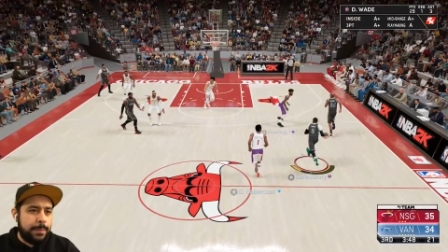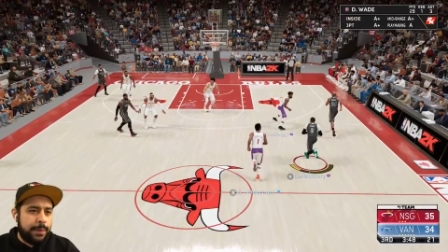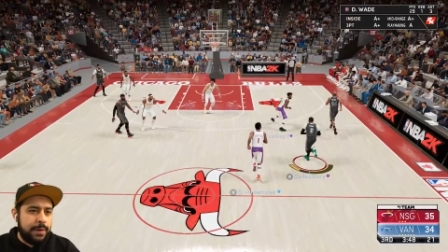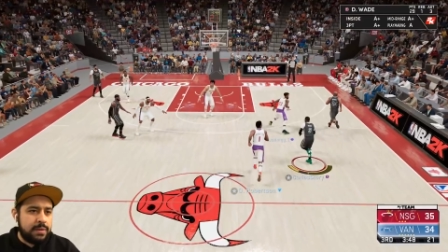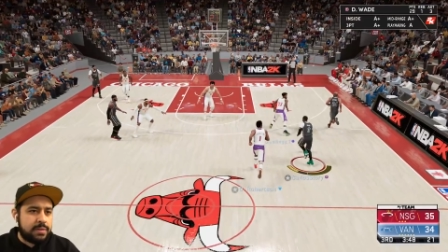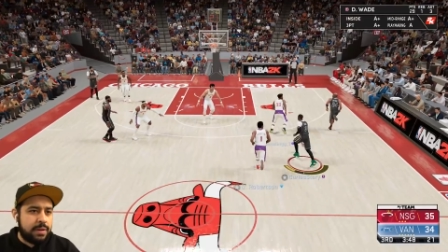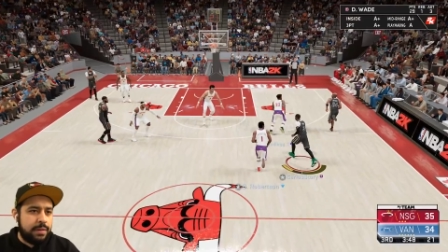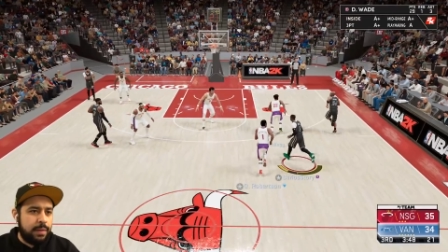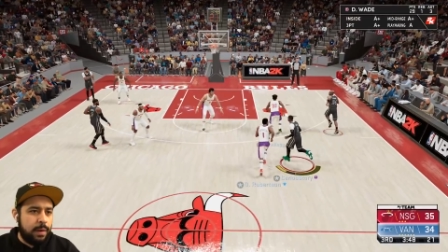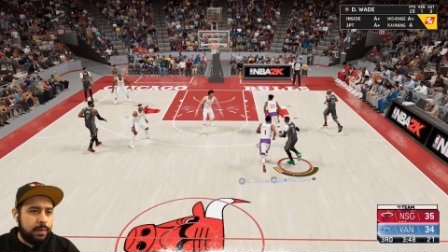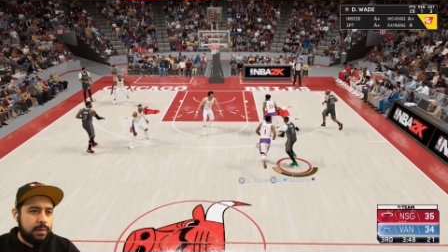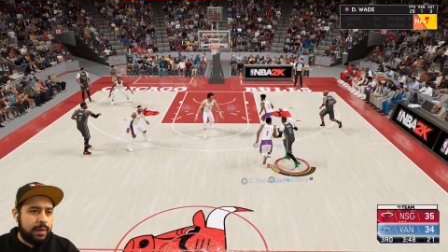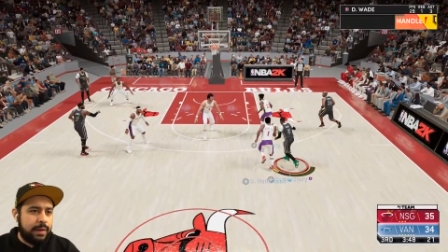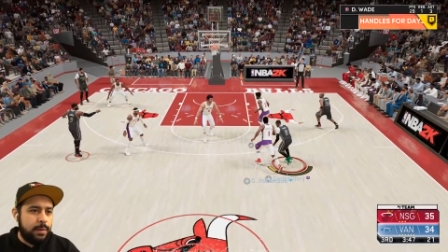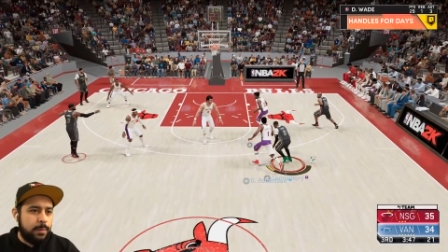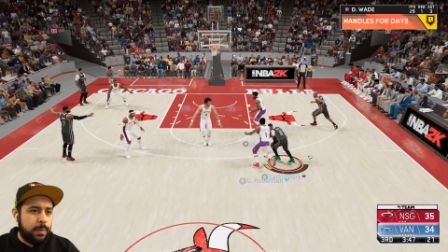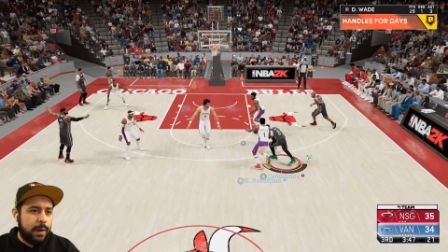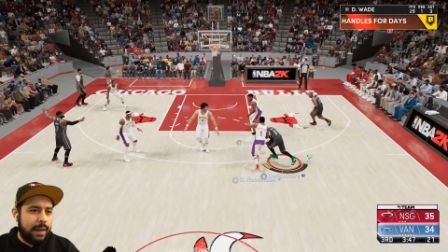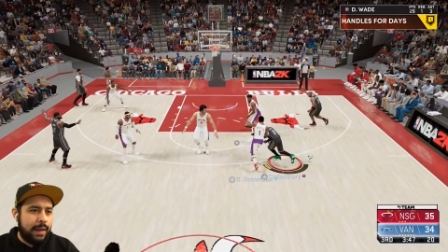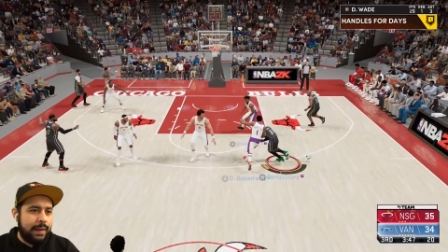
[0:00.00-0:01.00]
it pushing though,
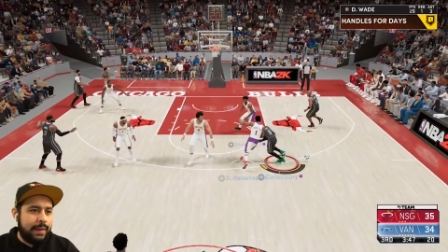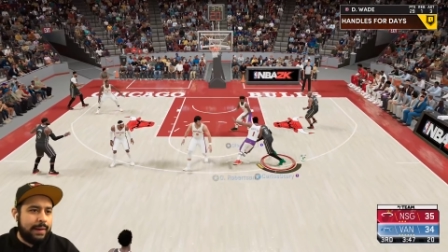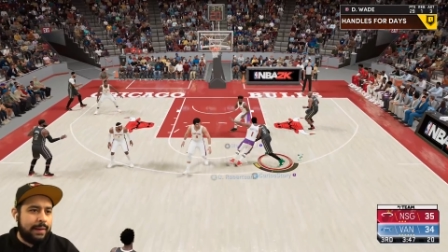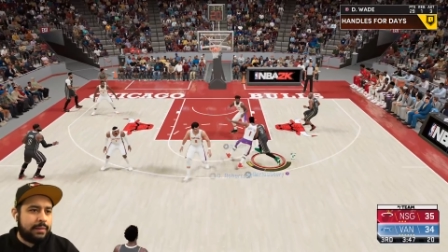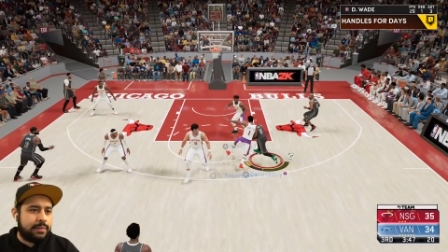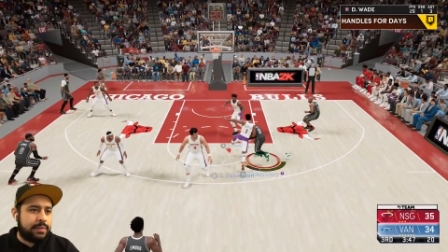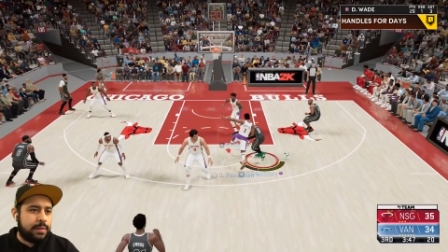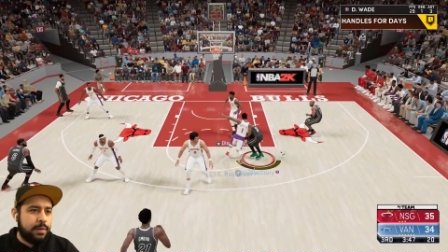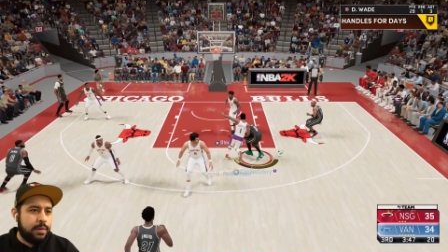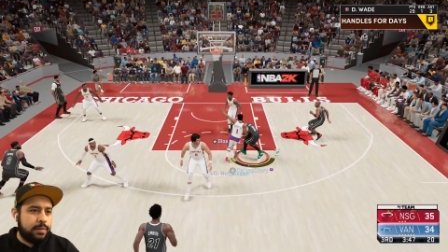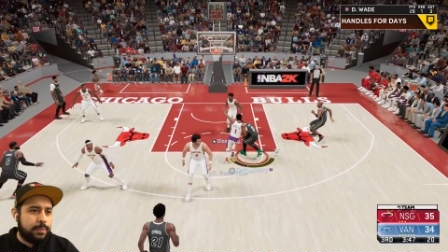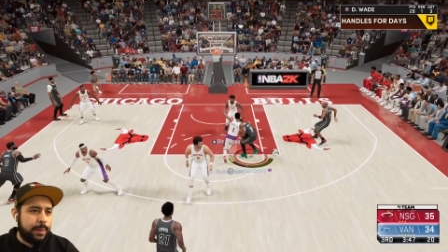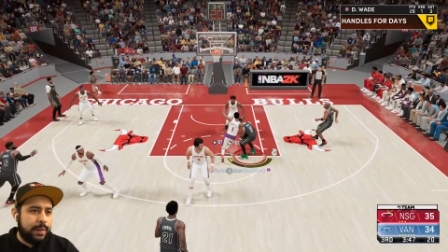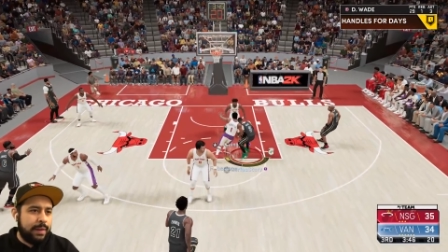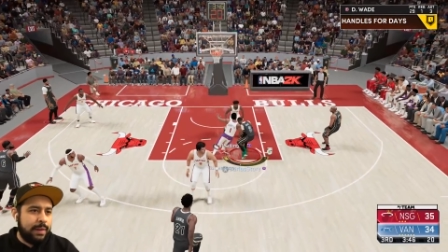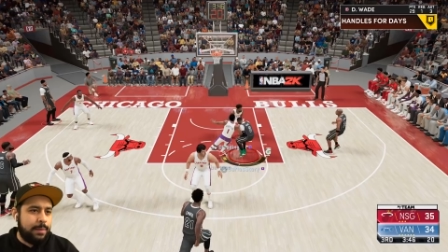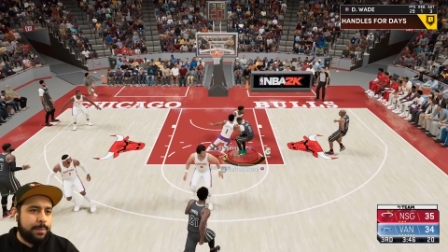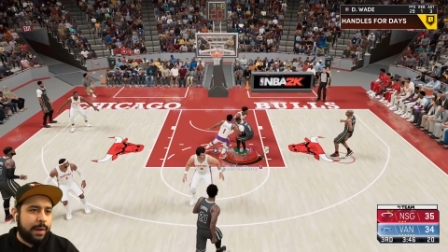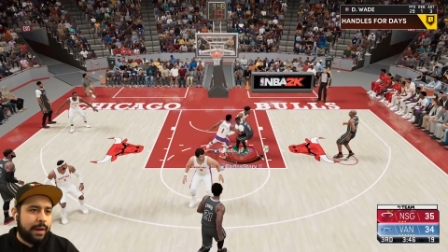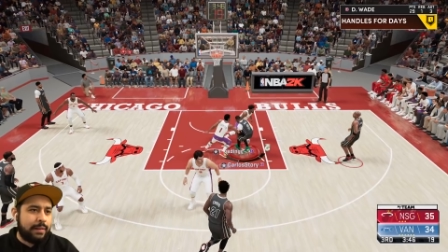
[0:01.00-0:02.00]
D-Wade, excuse
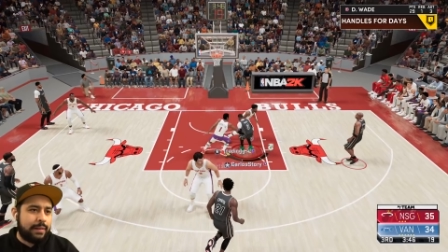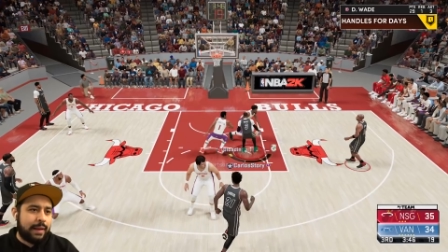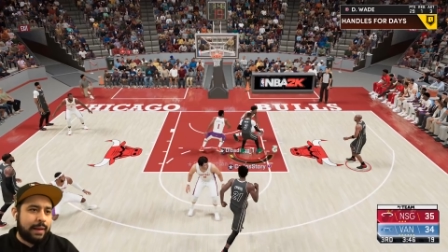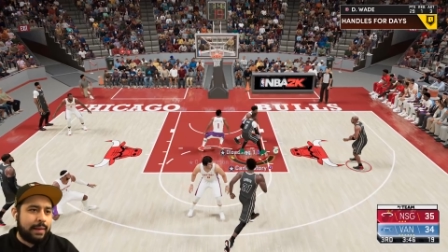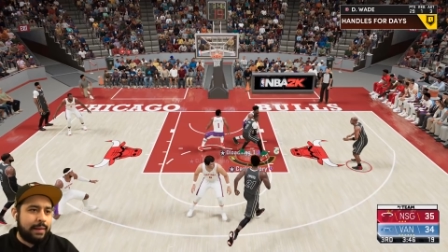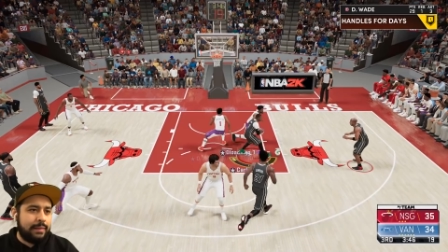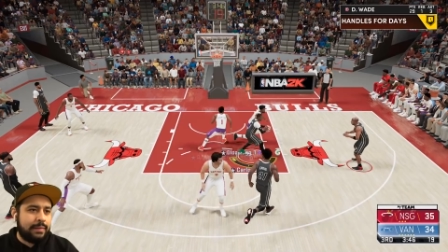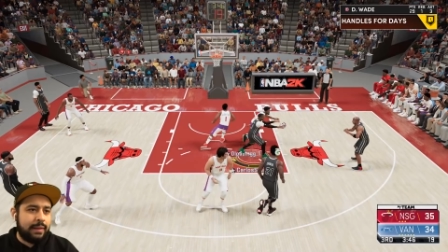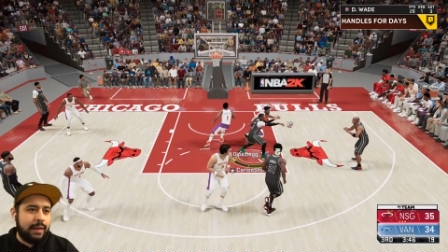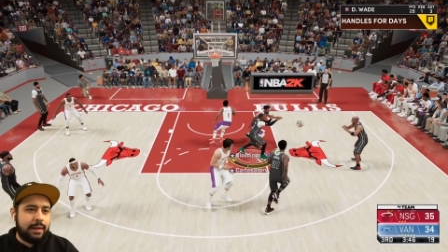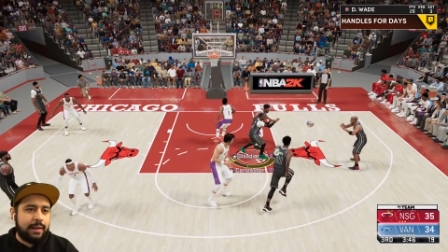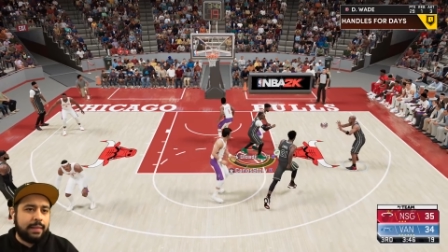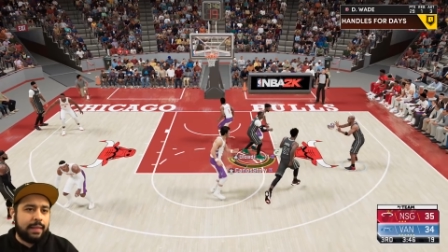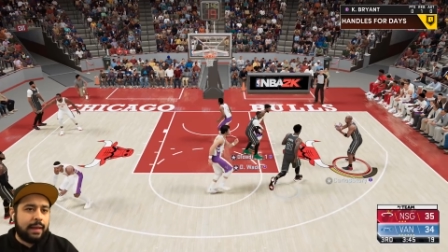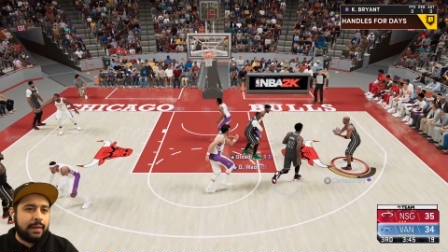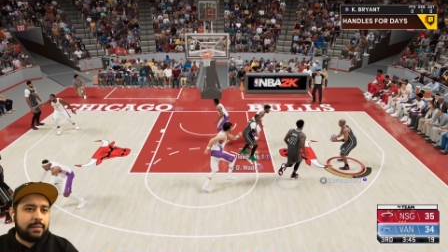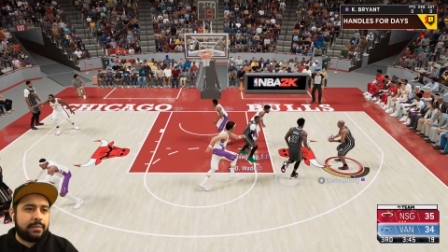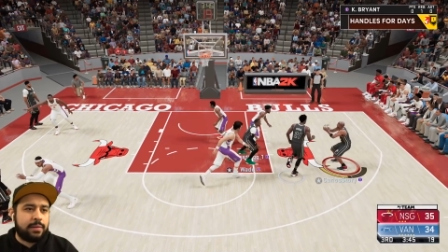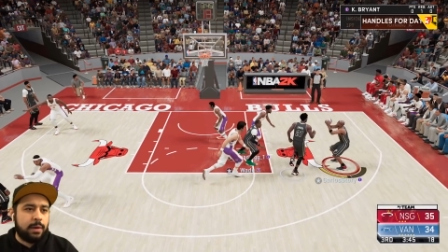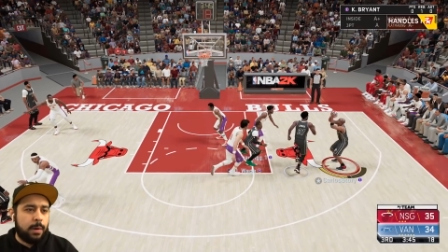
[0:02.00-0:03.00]
me. He might, yeah, he's sending
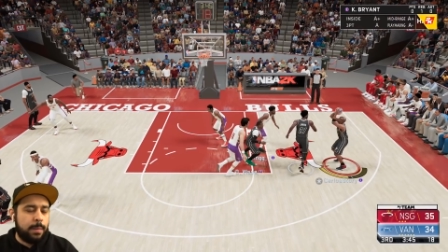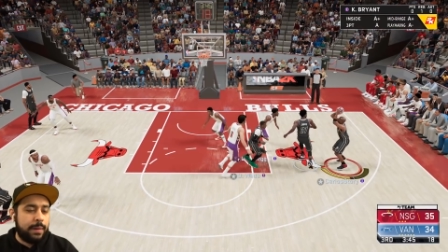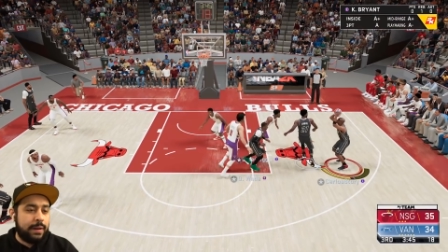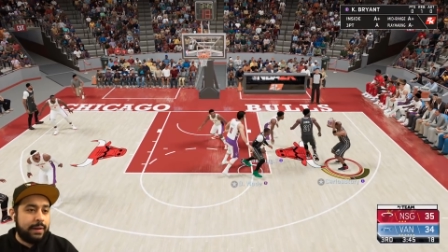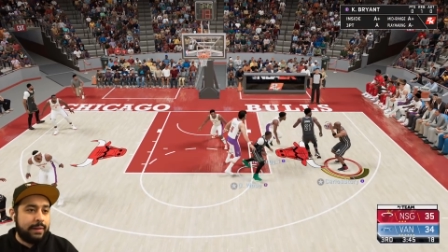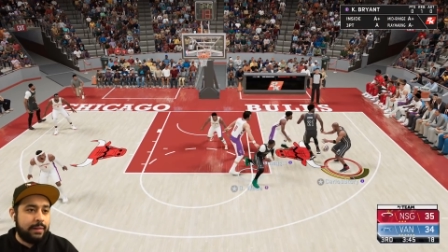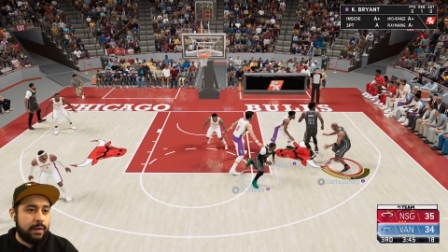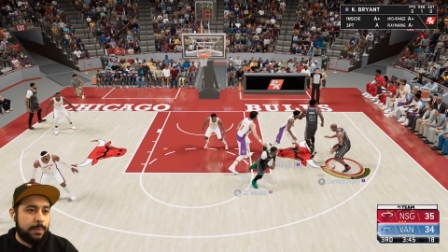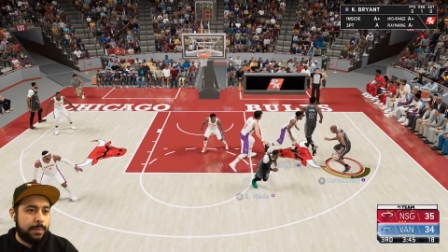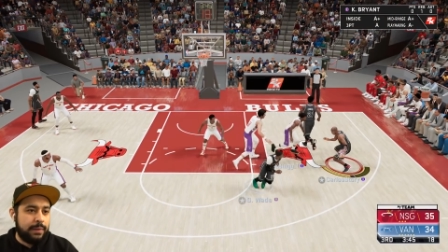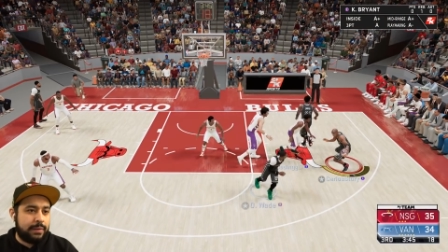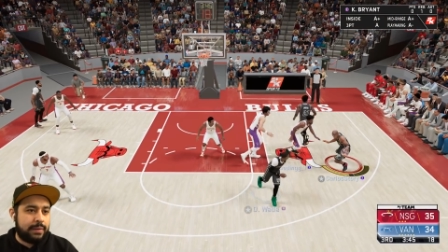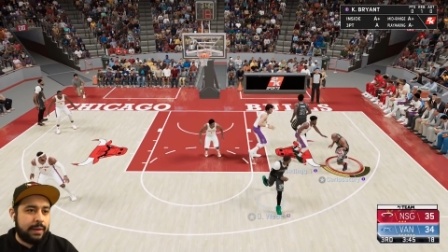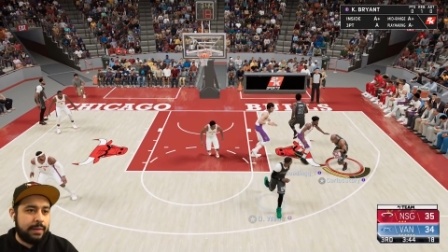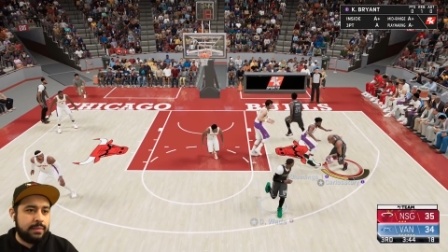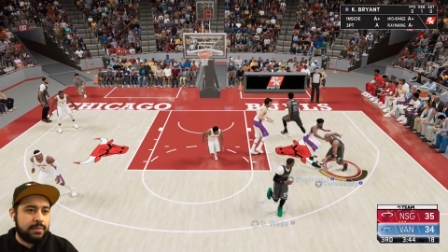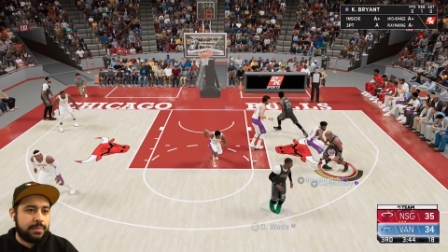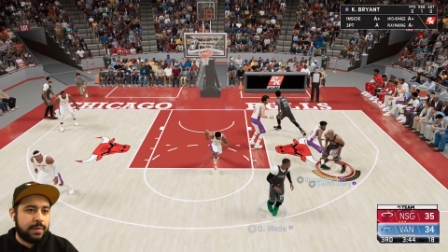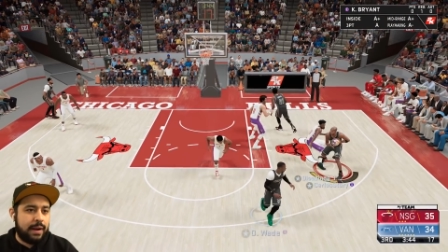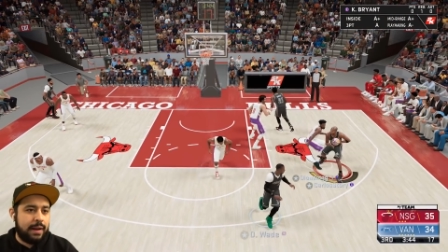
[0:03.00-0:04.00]
like so many double
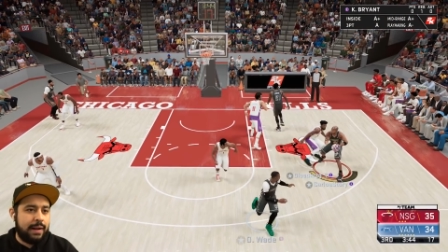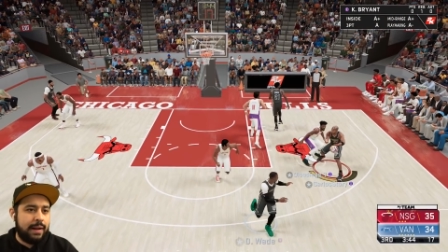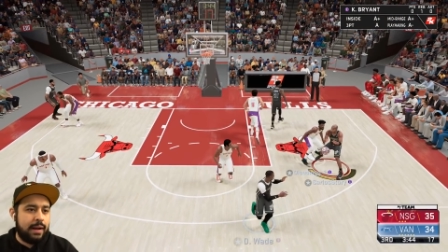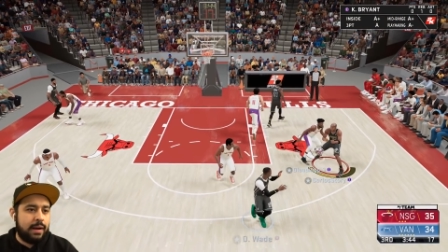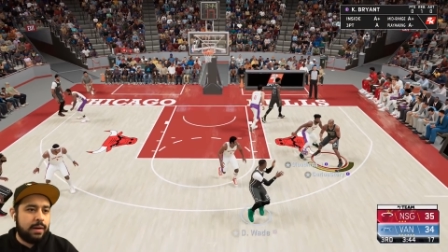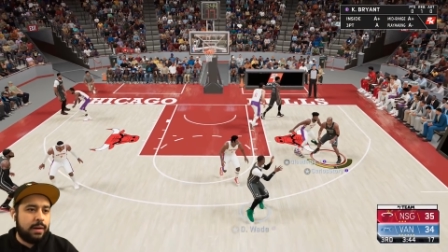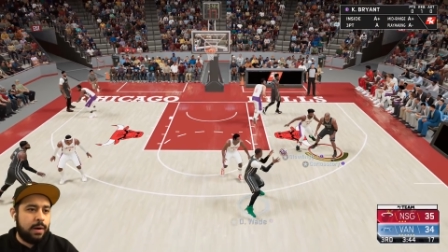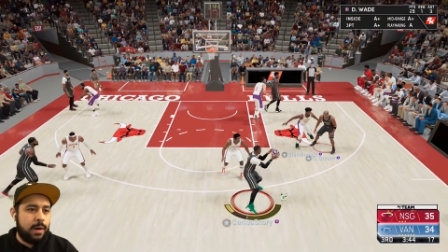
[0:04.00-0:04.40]
teams right now.